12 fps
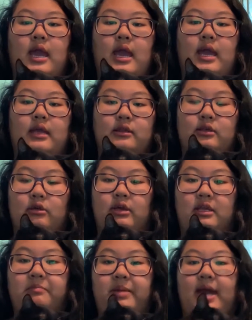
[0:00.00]
And so
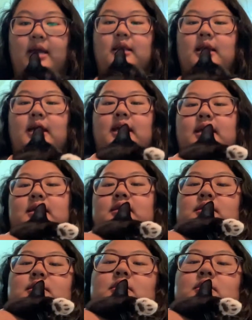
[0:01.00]
his back legs,